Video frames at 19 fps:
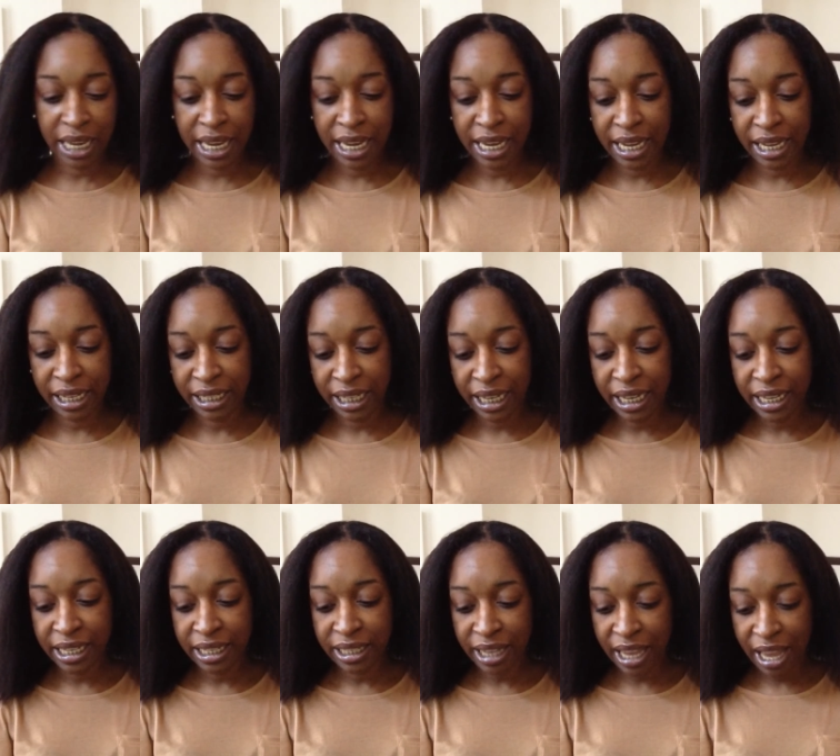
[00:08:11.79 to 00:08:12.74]
It
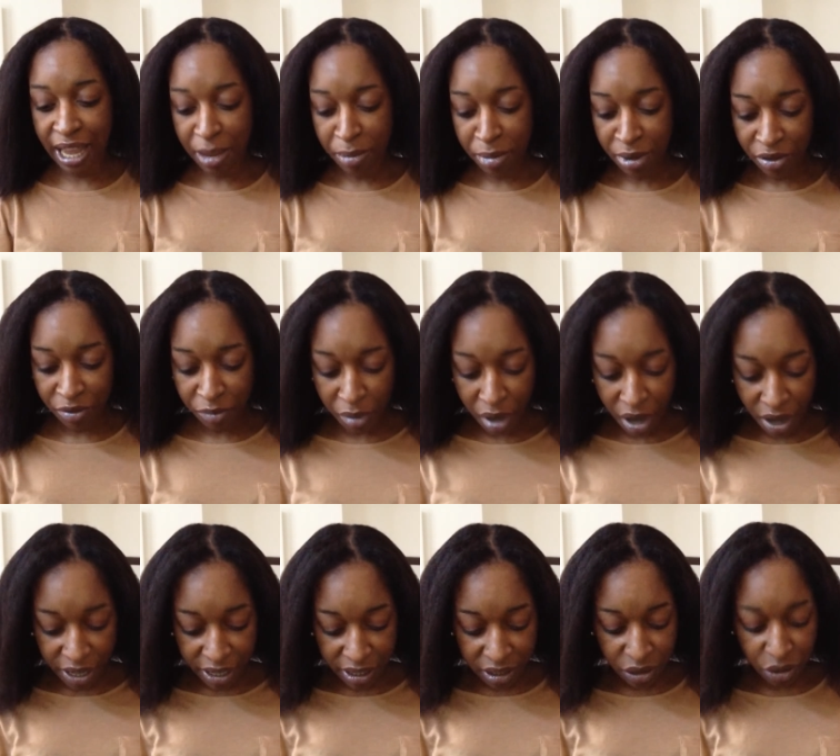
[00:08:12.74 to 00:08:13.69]
is a habit of
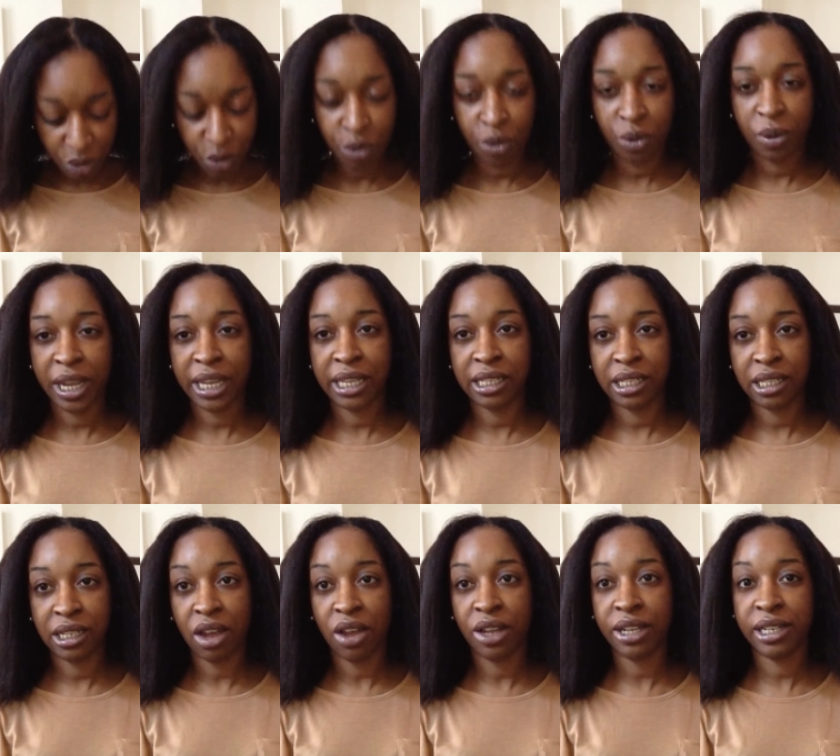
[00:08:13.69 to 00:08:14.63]
mine to always
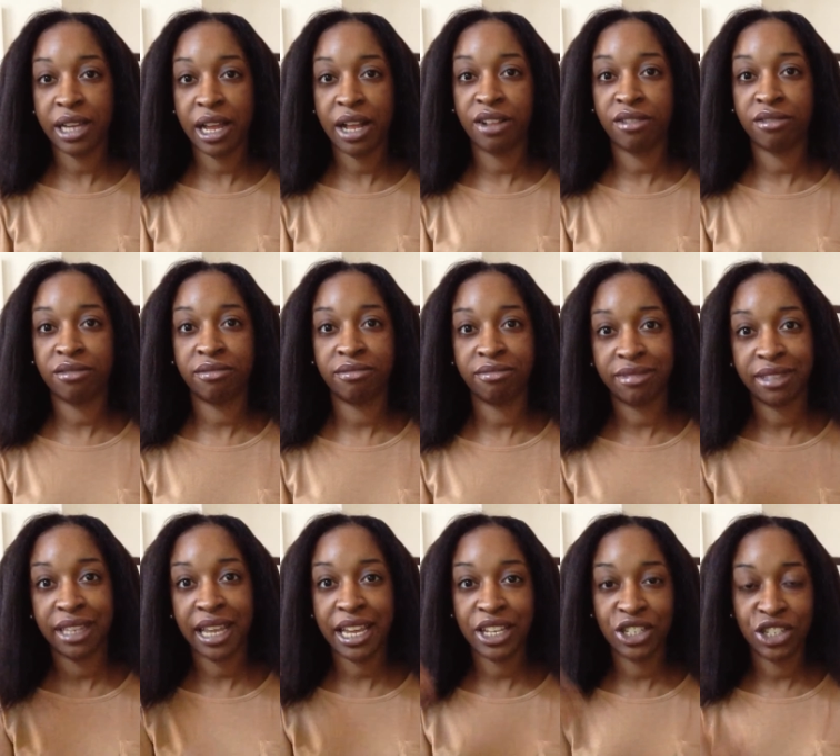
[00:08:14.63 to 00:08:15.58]
tie down
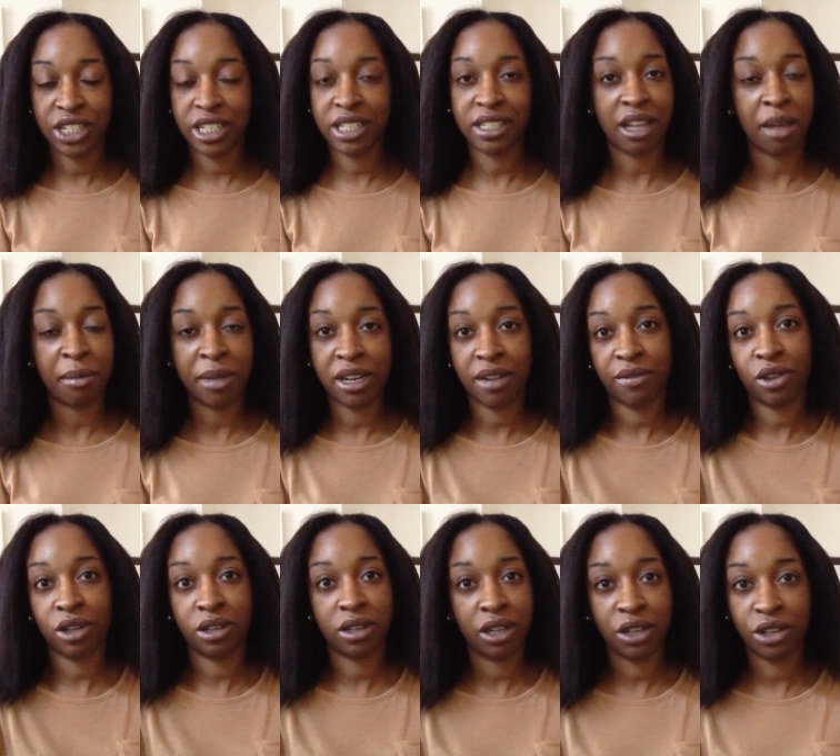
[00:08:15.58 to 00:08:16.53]
the edges. I mean, I've
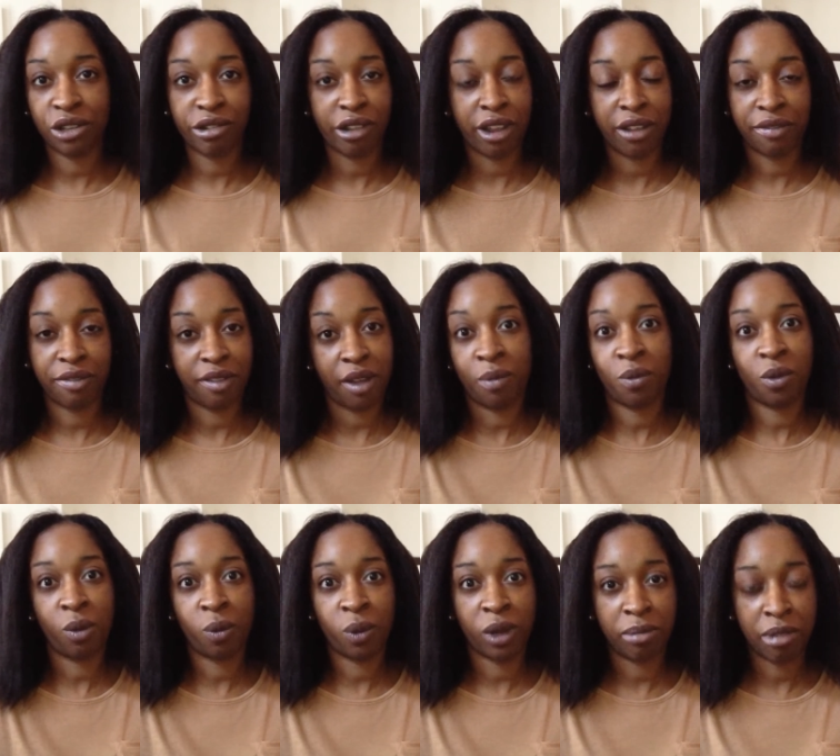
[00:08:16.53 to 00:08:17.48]
got no new growth on
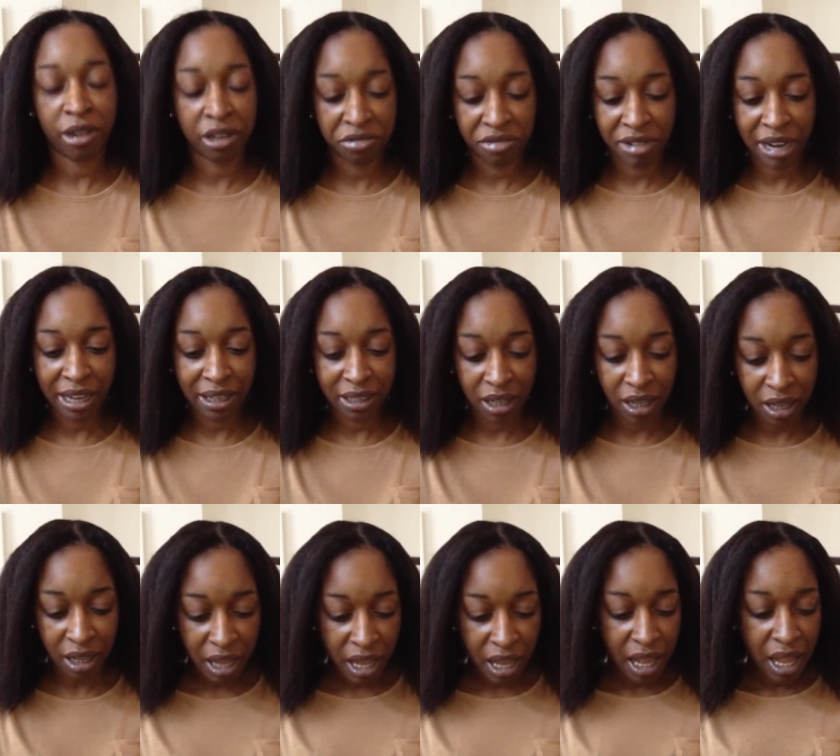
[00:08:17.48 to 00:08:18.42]
one week post relaxer,
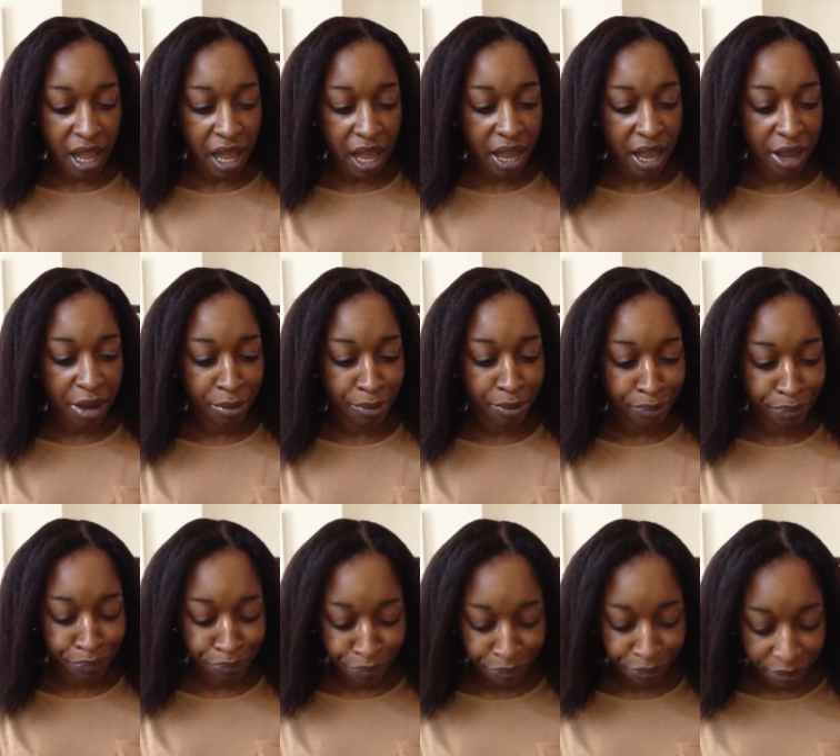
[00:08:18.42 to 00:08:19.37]
um,
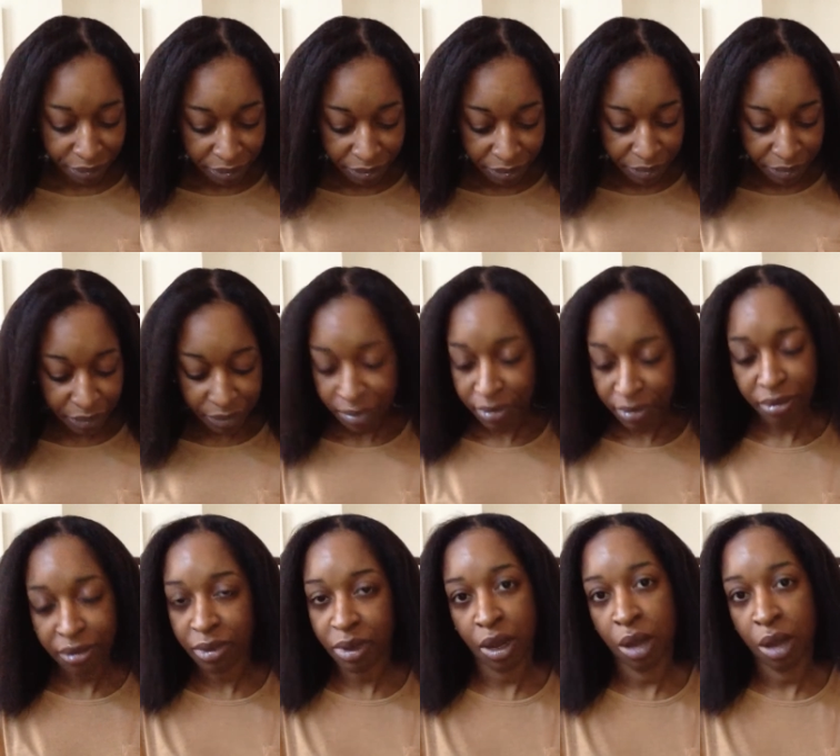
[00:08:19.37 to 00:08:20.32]

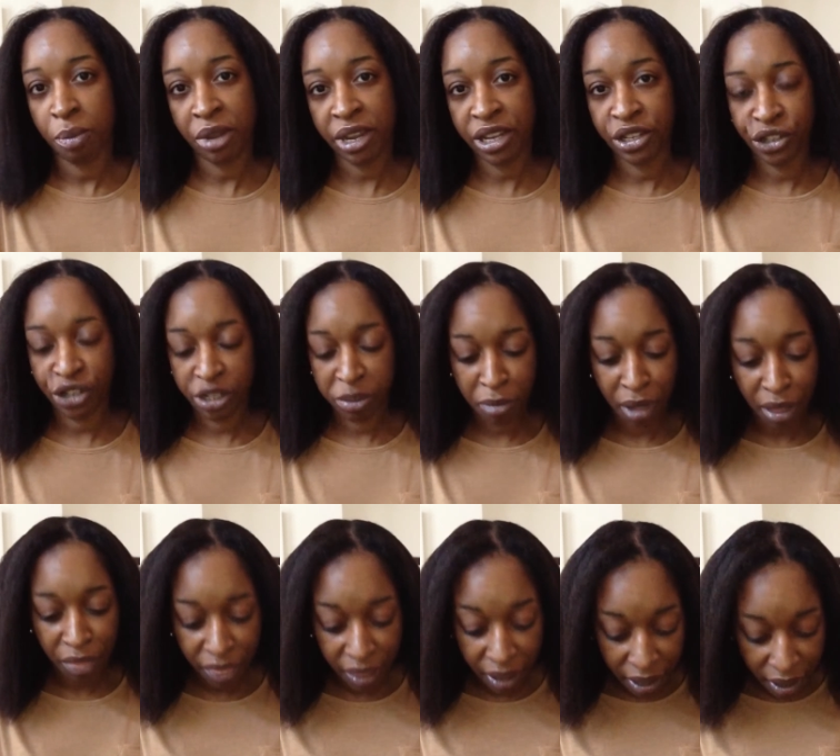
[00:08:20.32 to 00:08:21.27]
but it's just my
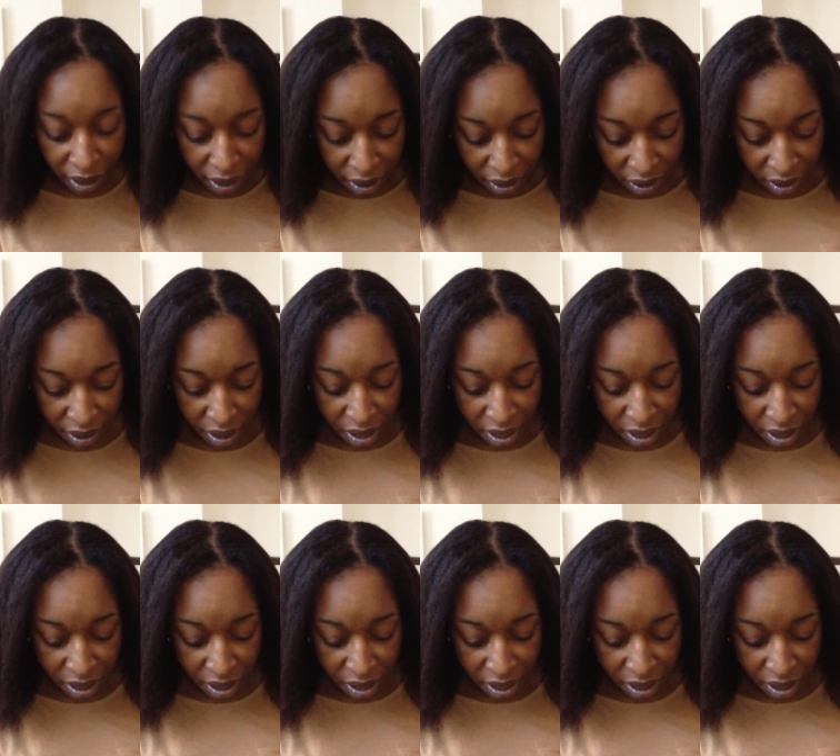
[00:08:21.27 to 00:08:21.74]
thing.